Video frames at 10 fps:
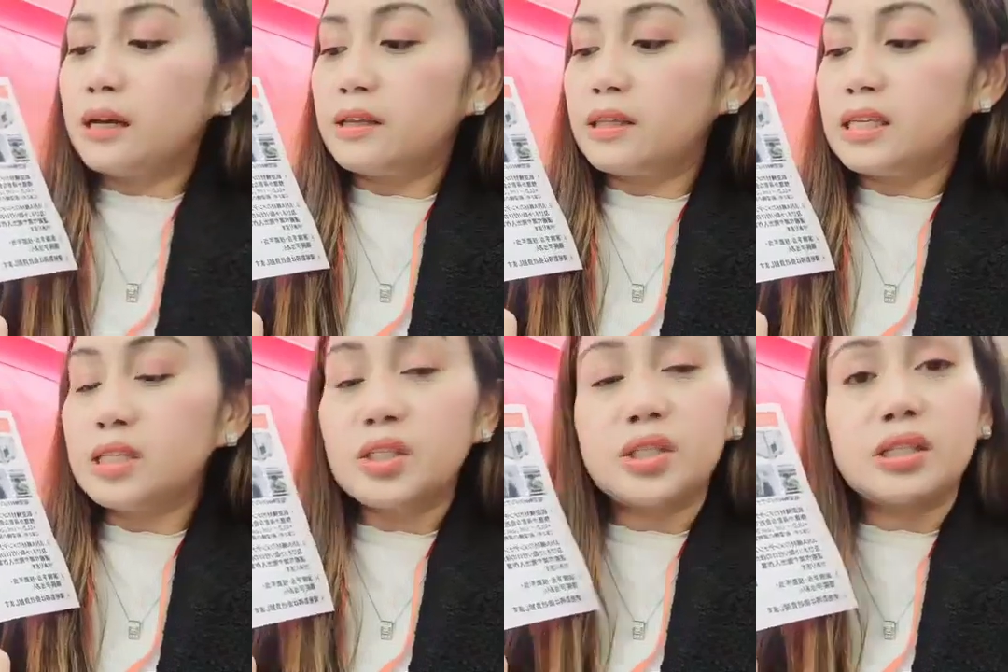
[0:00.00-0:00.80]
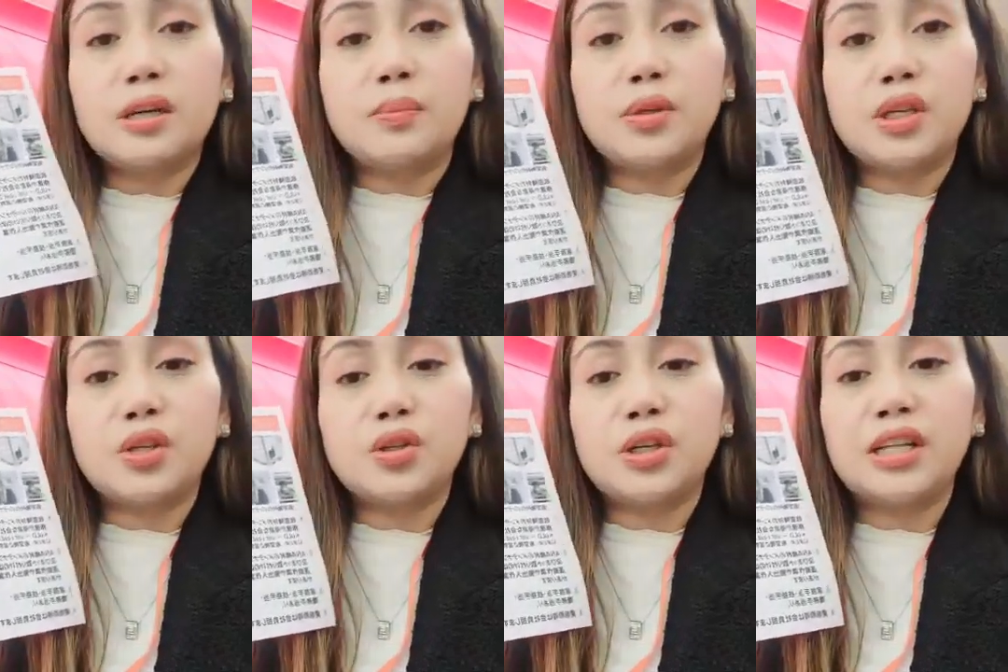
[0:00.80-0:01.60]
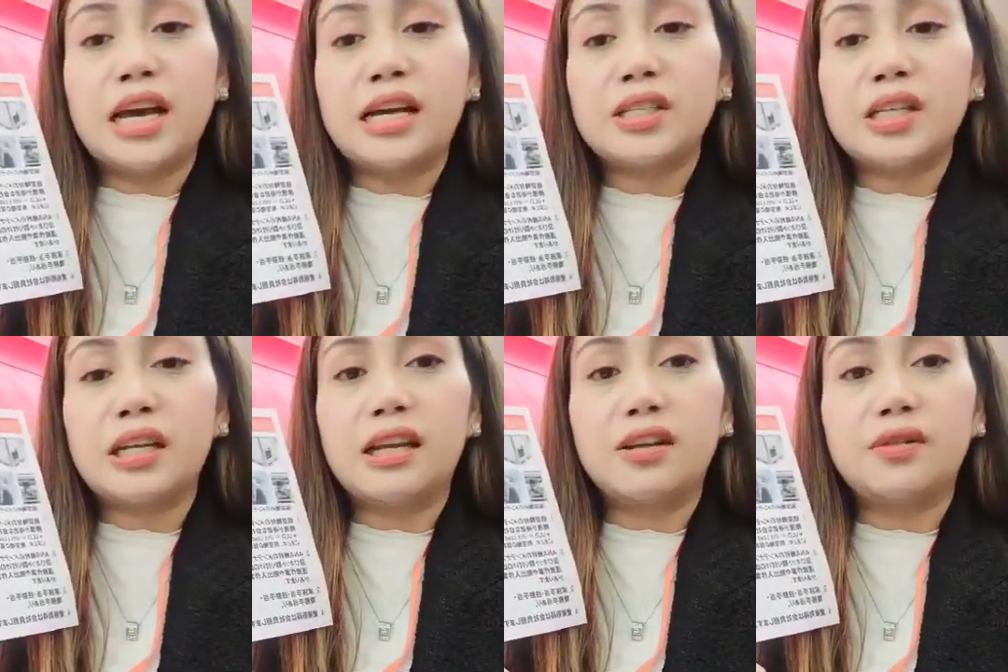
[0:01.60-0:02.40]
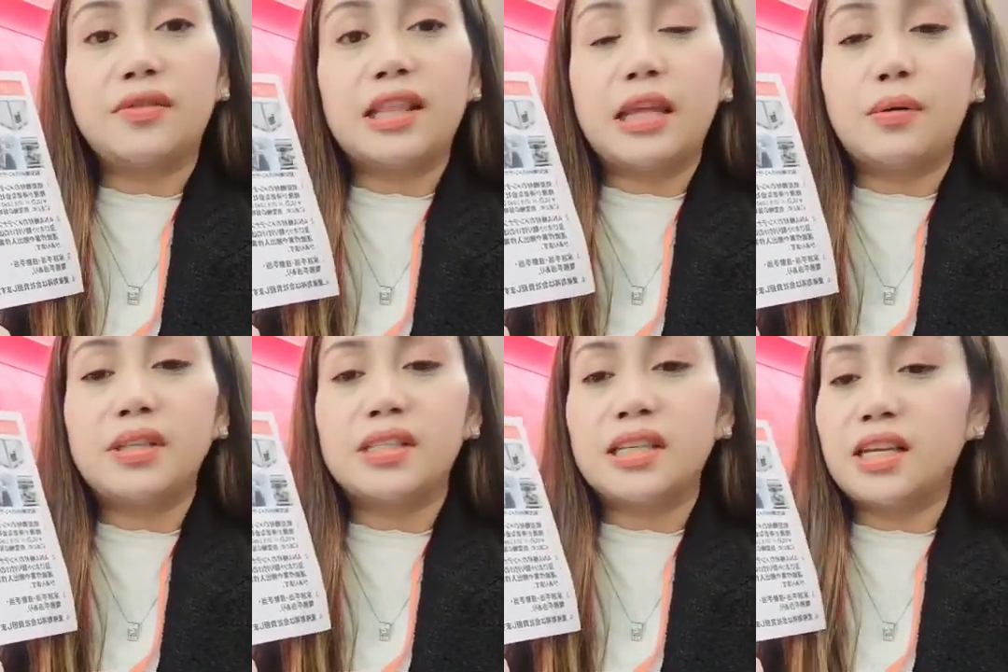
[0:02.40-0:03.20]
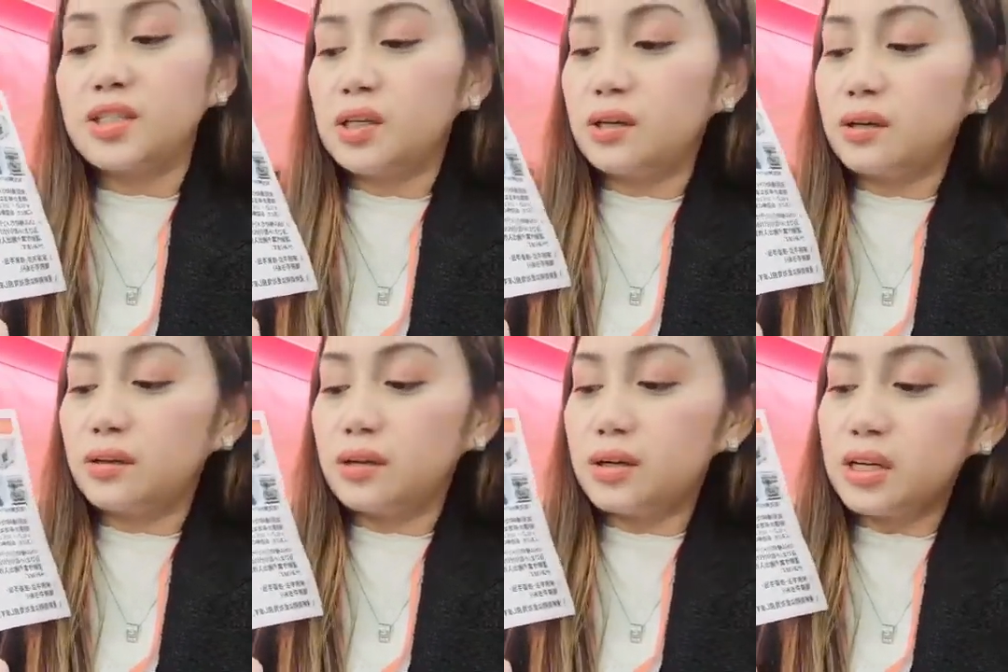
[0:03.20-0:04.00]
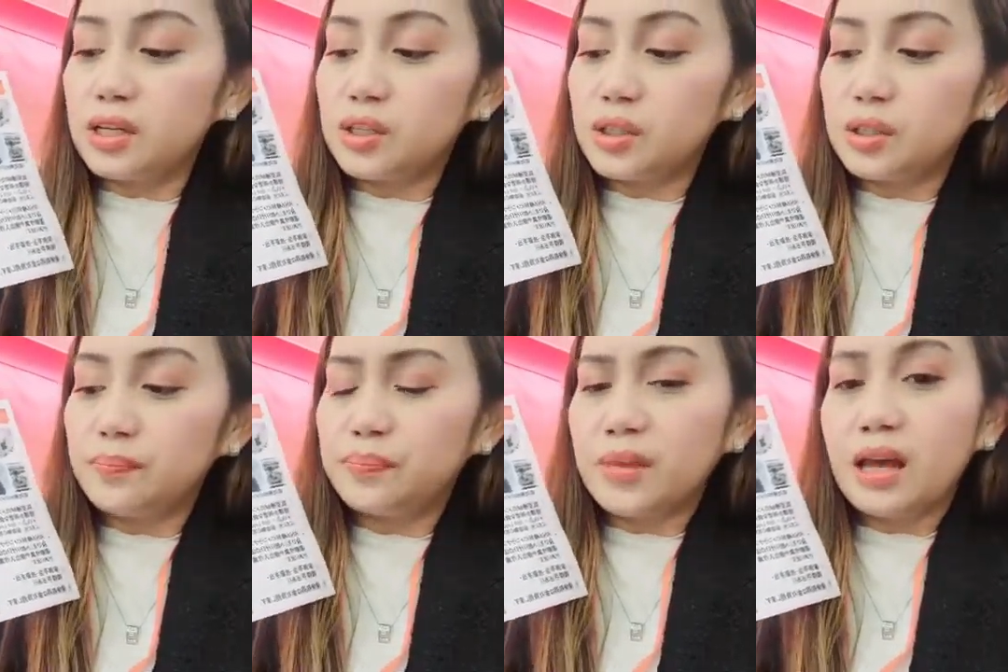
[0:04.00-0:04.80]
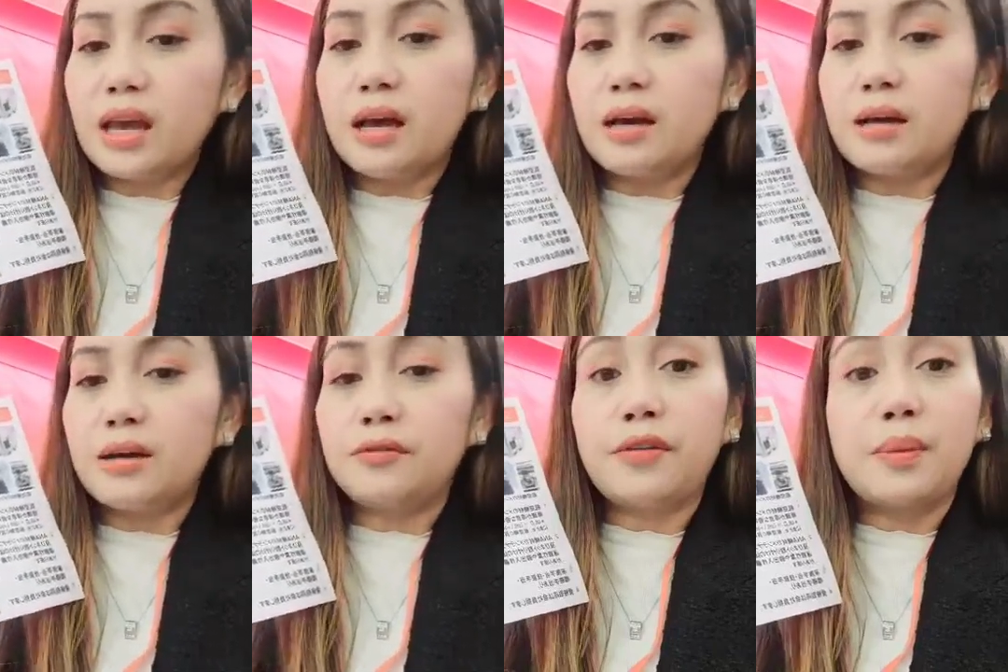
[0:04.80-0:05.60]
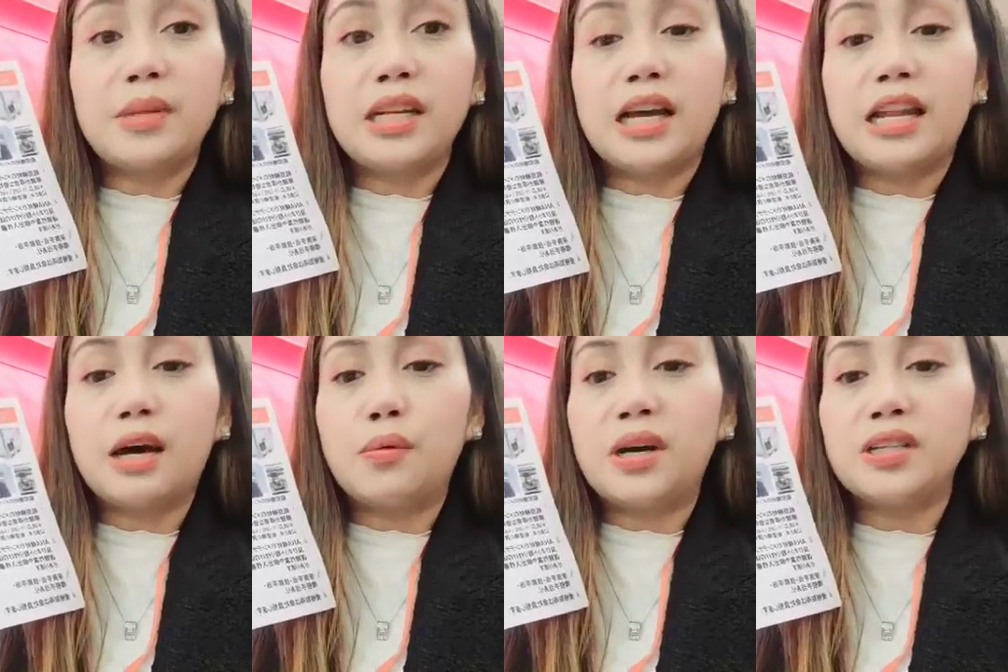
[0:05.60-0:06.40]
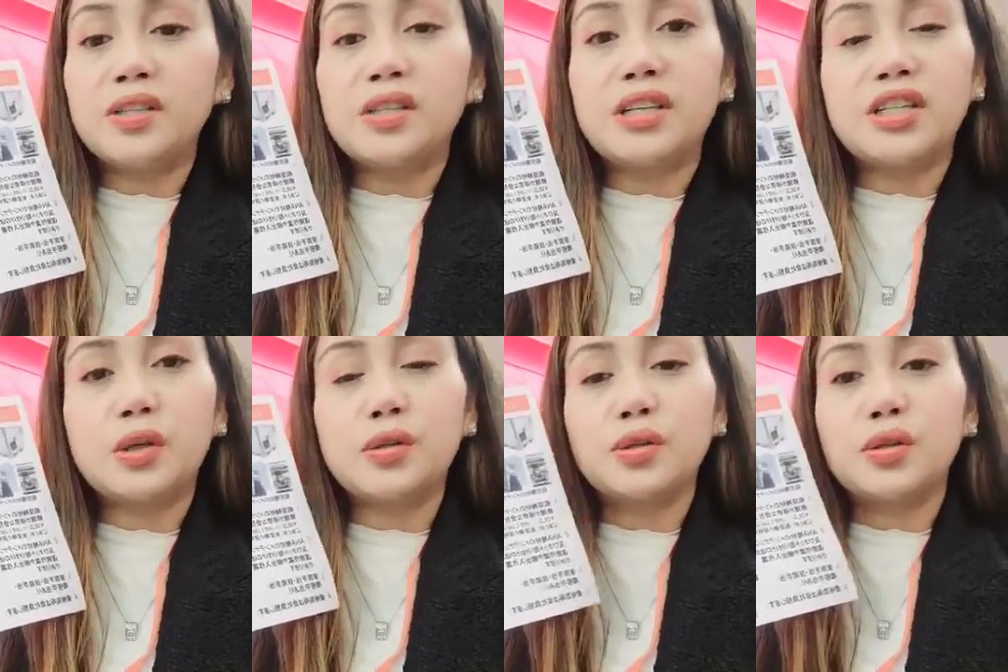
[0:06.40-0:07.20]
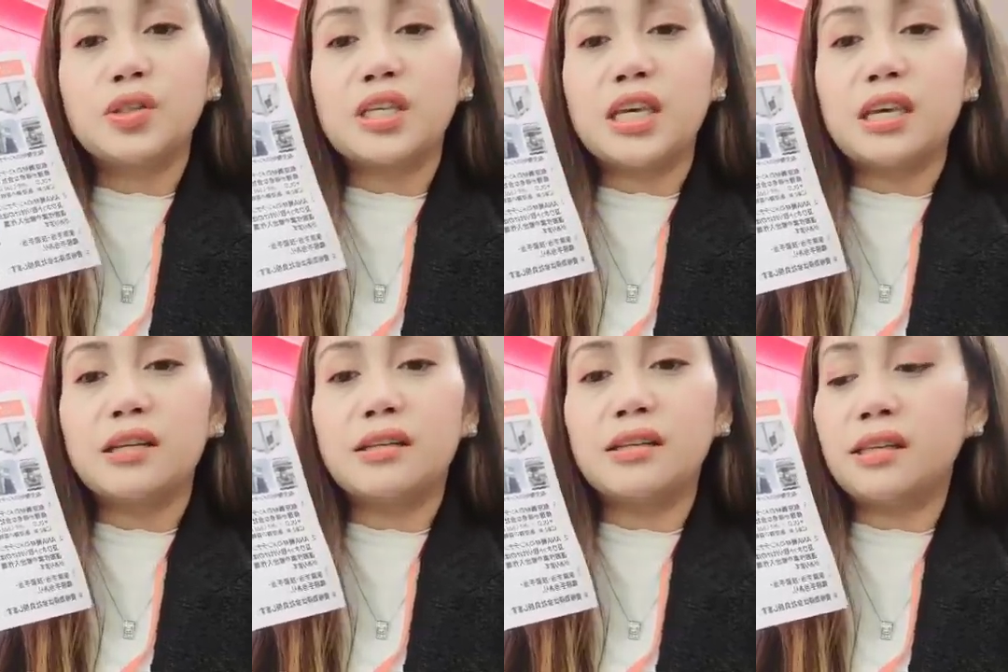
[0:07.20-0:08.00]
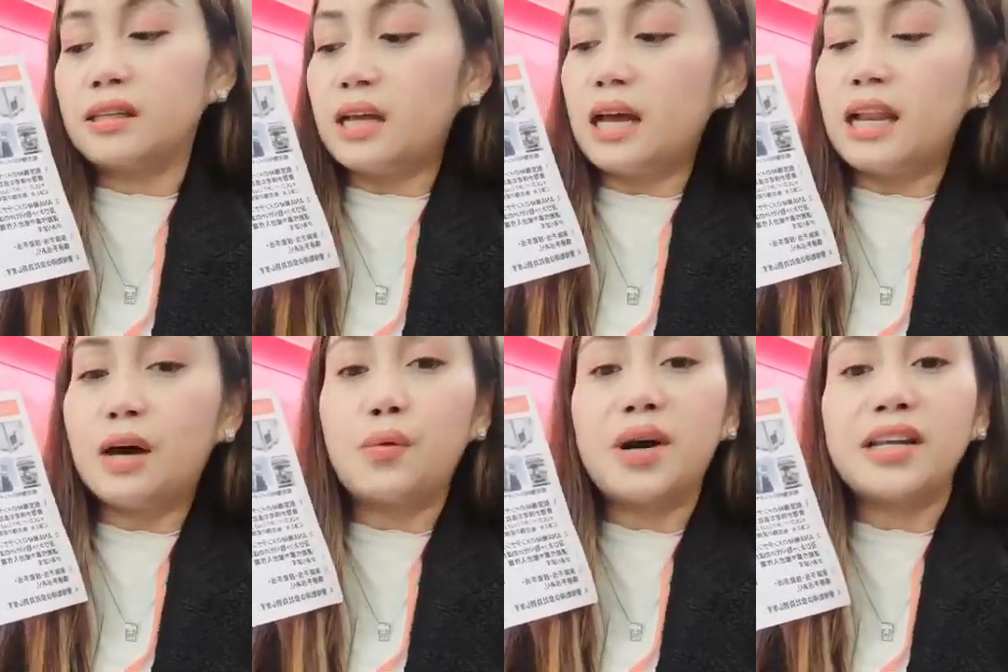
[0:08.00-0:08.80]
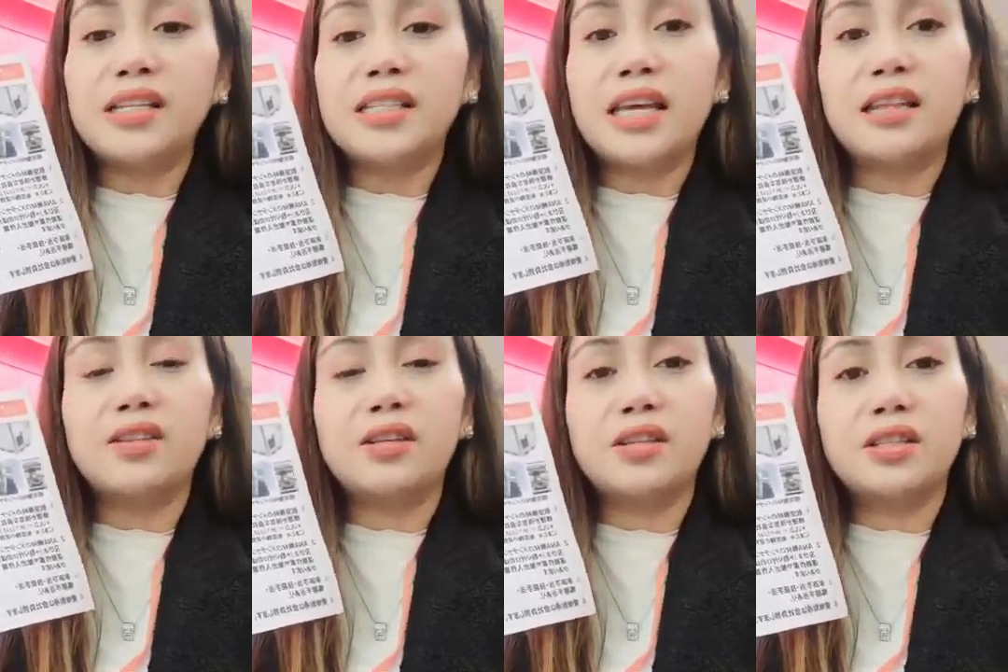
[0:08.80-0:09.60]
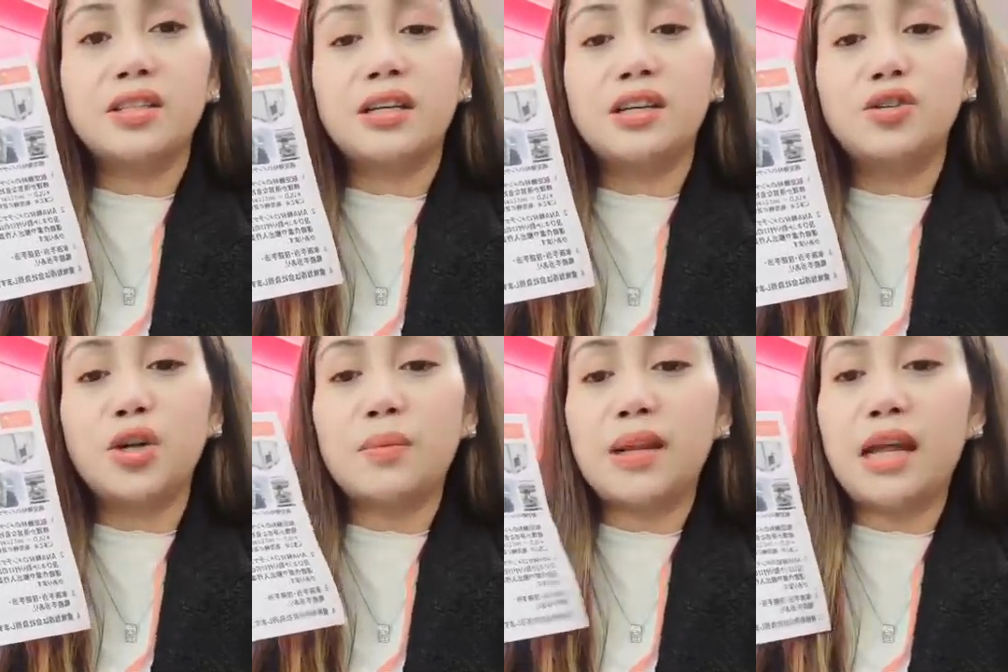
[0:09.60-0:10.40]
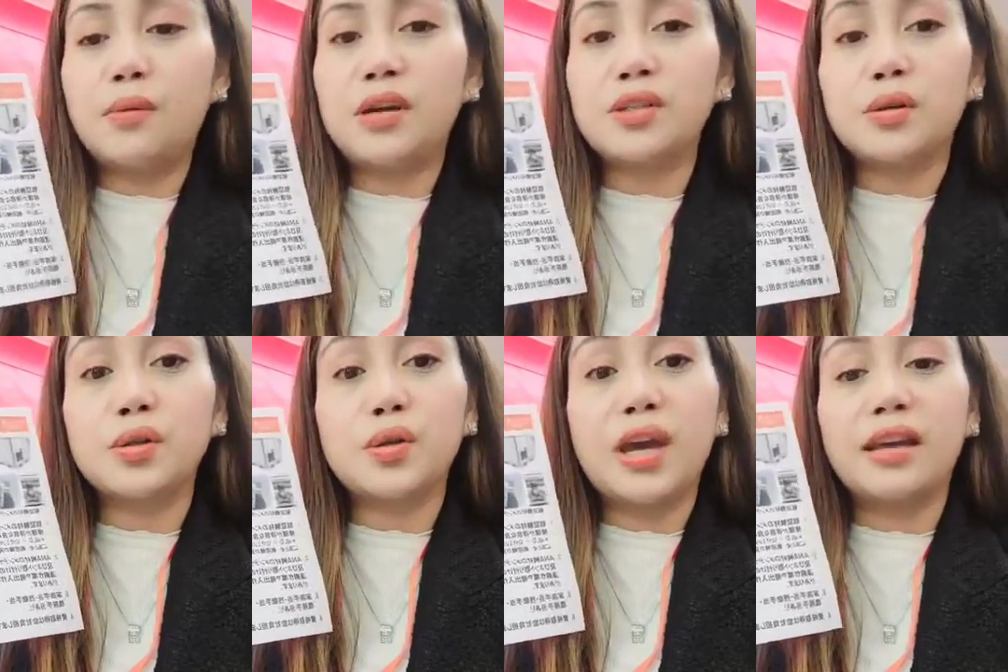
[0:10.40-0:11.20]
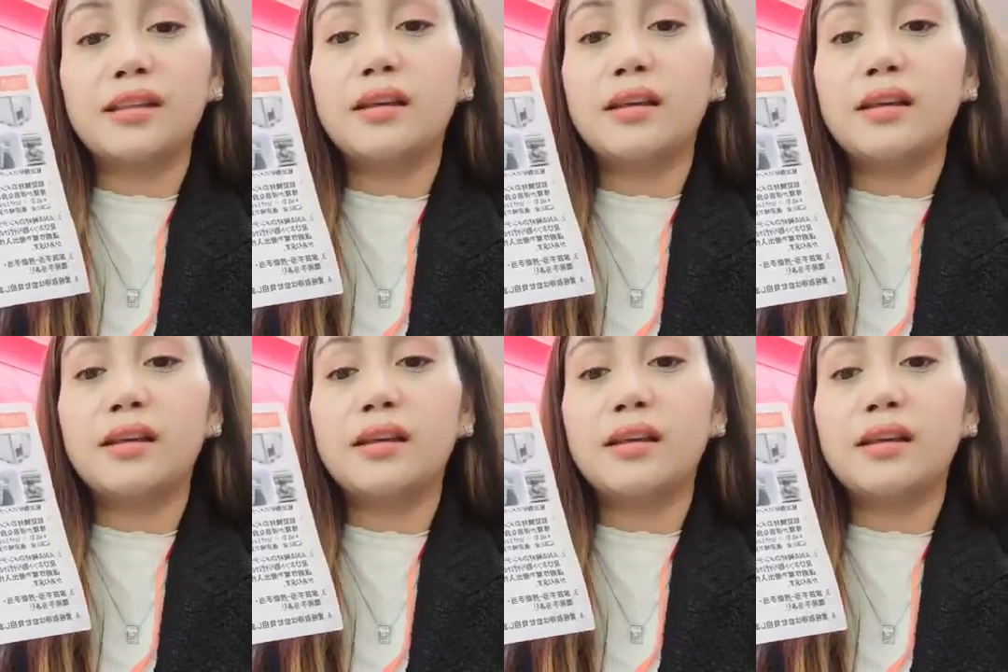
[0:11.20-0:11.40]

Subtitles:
This position has a lot of allowances. There is family allowance, there is also skill allowance, and there's a job allowance also, and